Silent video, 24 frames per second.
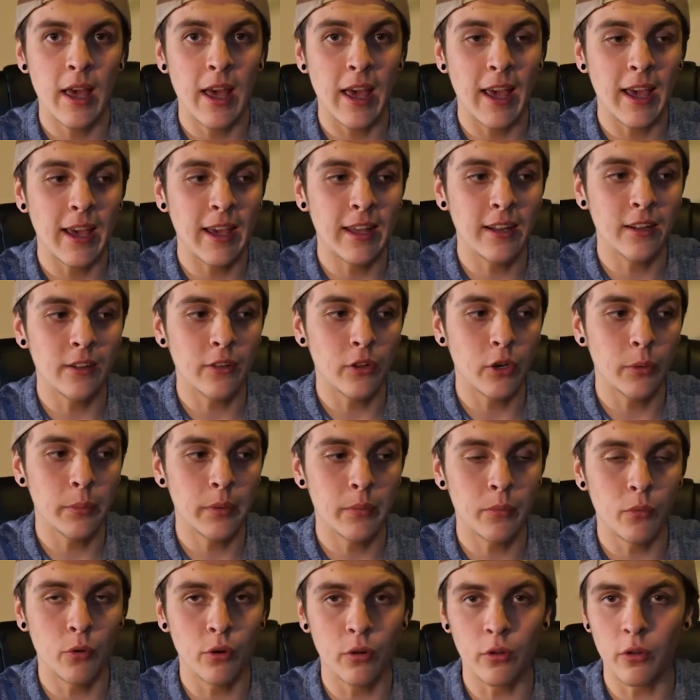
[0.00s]
And a little bit
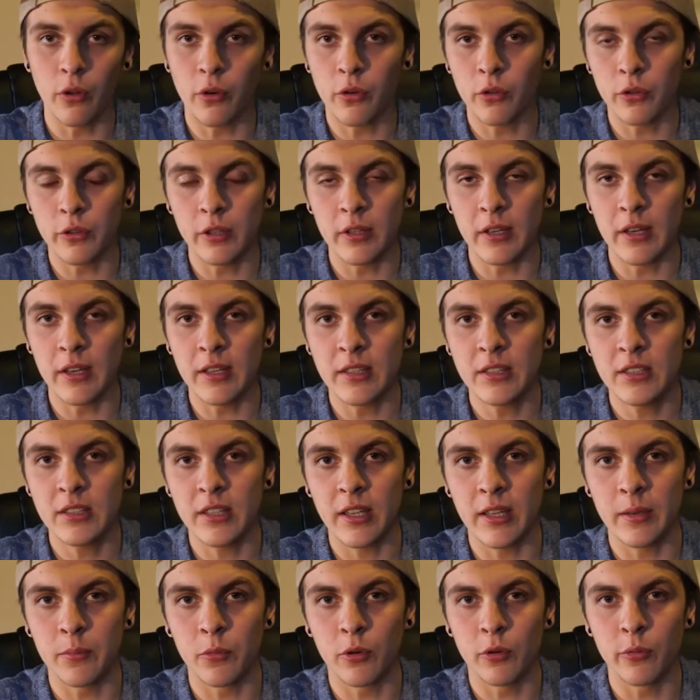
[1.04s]
more local to us
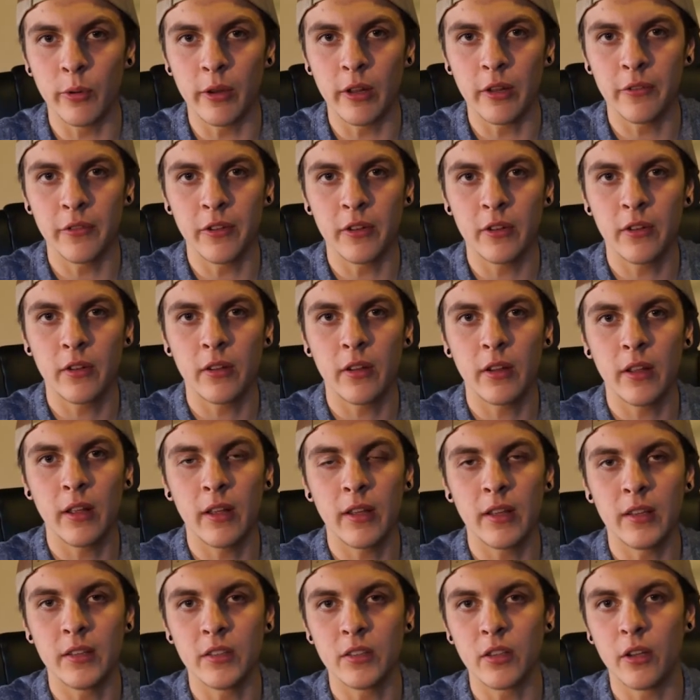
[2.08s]
and more relevant
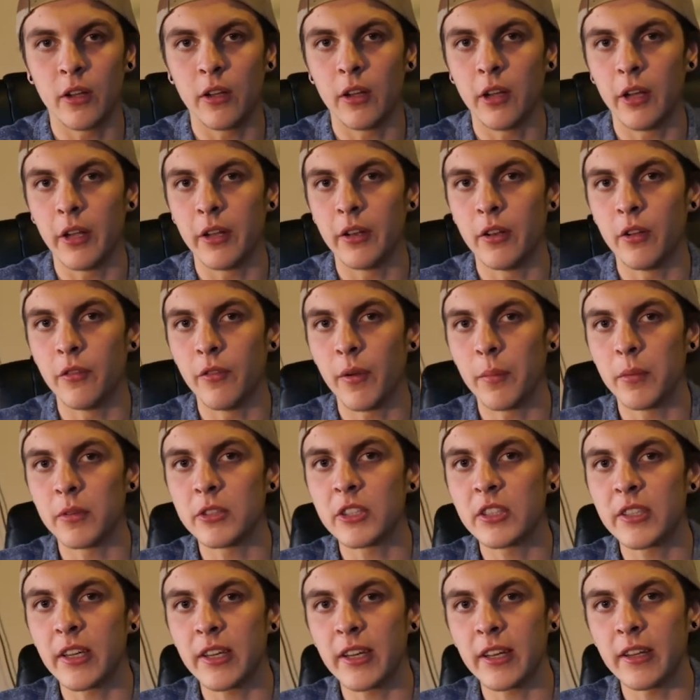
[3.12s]
is on November
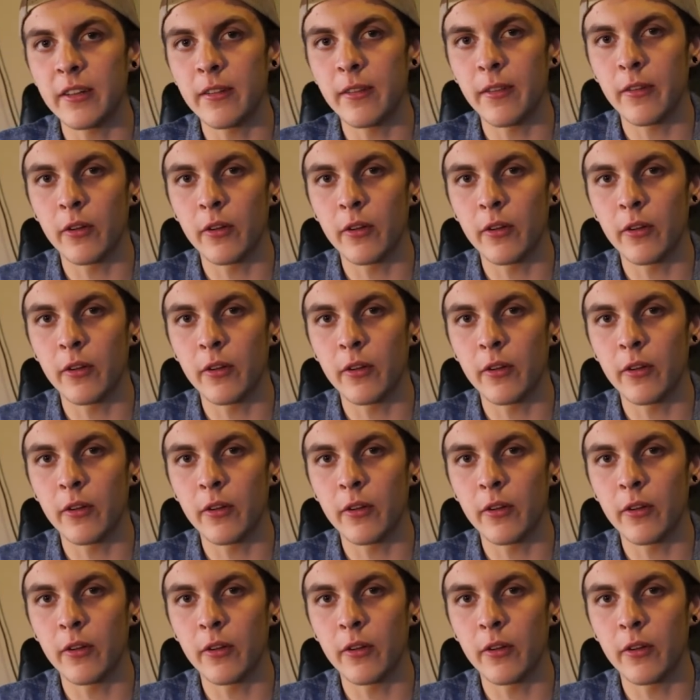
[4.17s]
2nd,